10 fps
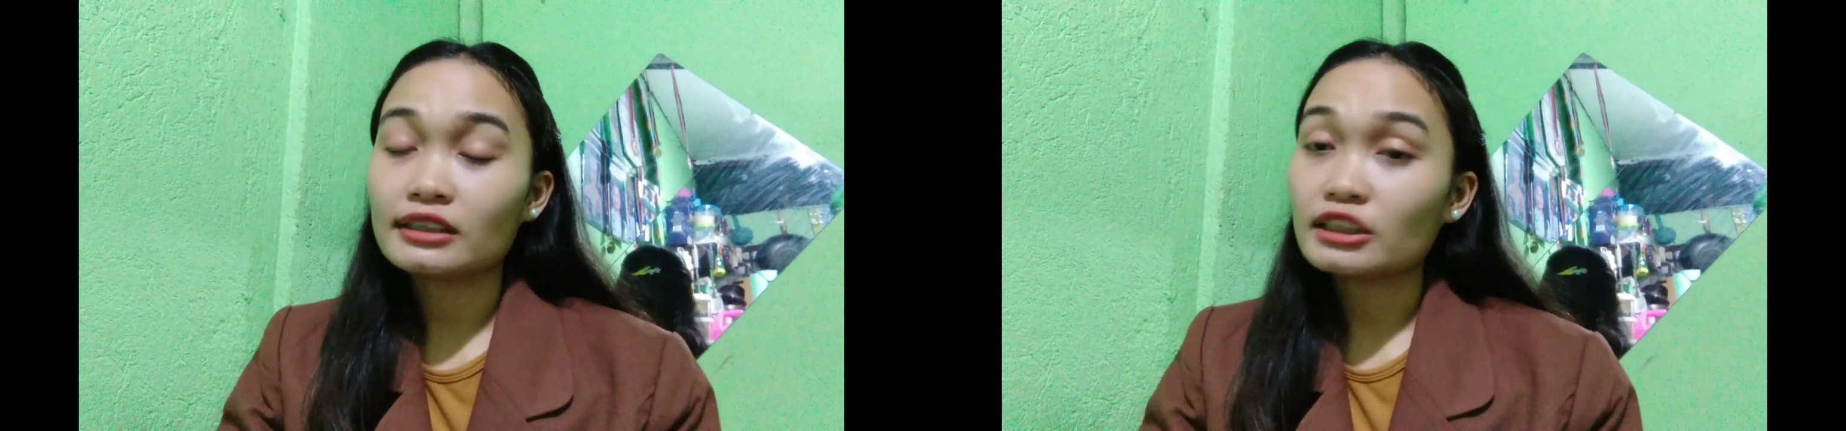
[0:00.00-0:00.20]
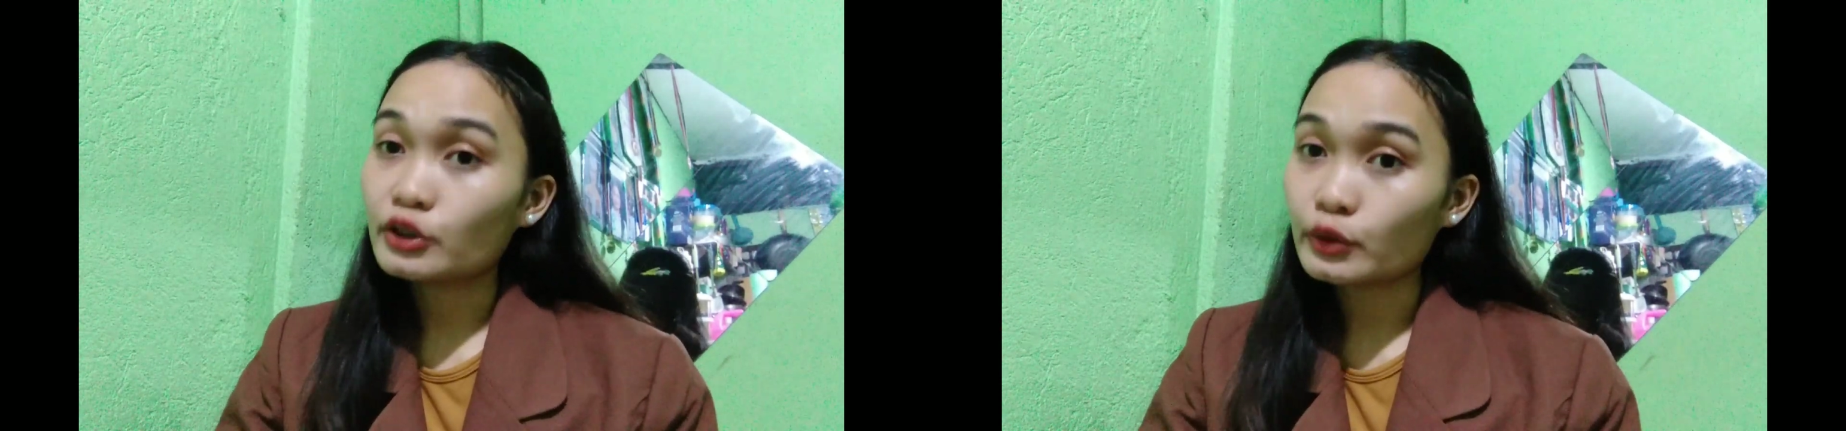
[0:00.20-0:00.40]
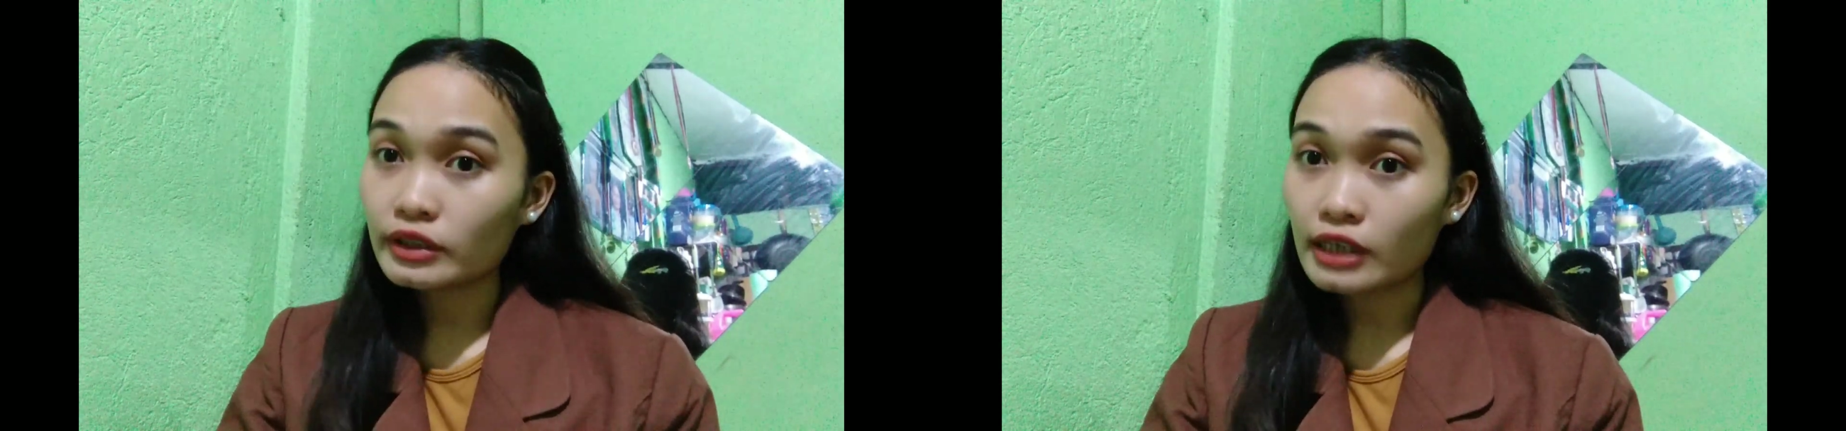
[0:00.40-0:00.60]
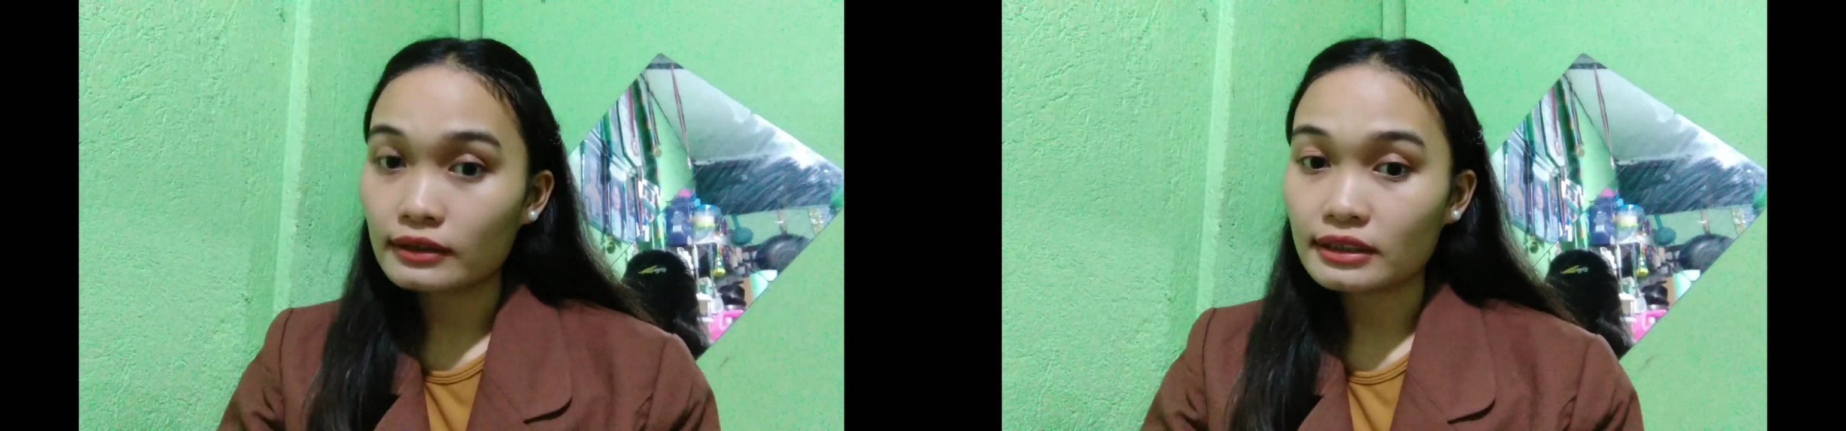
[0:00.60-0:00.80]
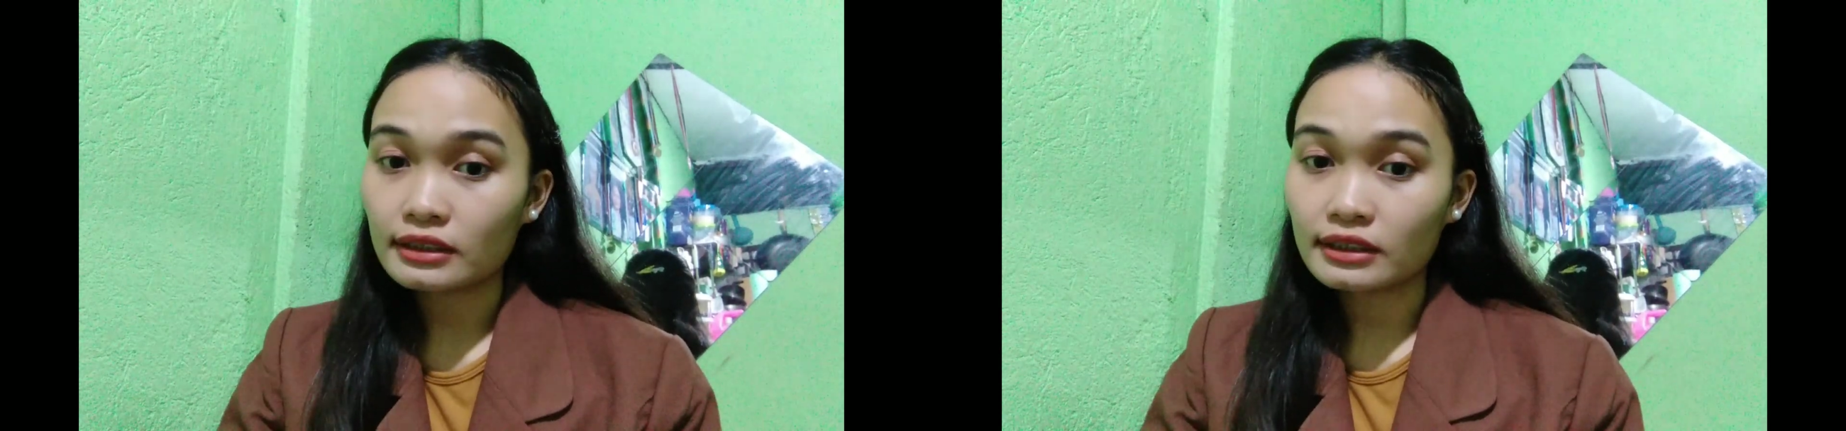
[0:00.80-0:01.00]
in
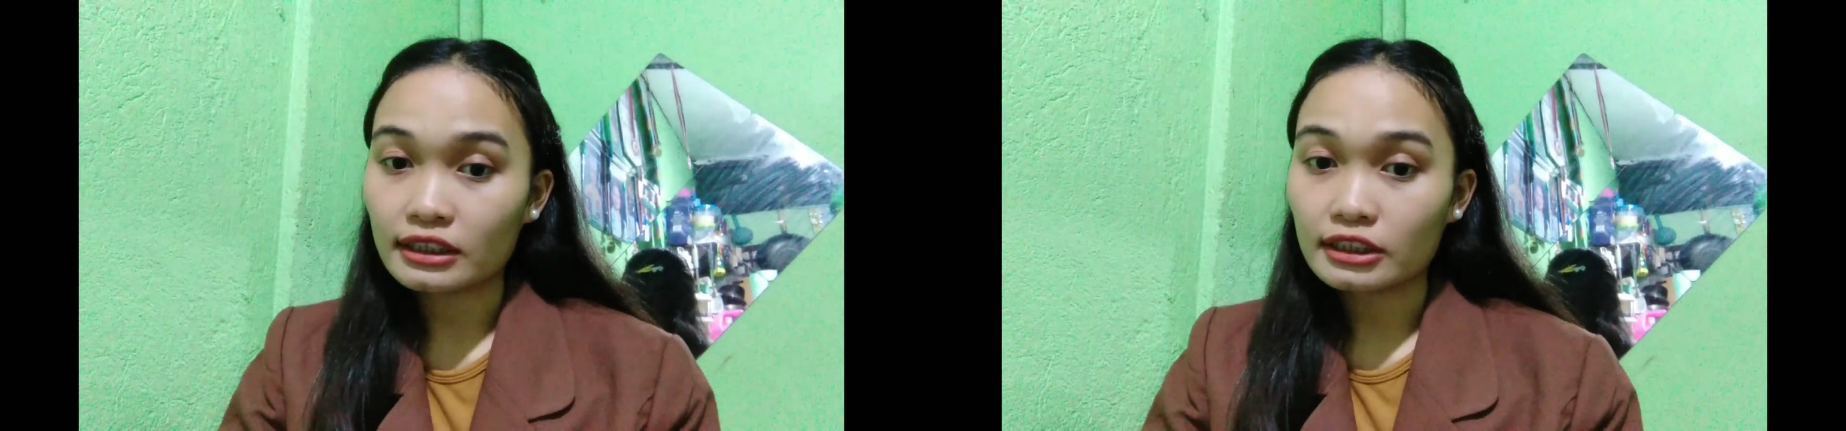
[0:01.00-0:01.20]
2006.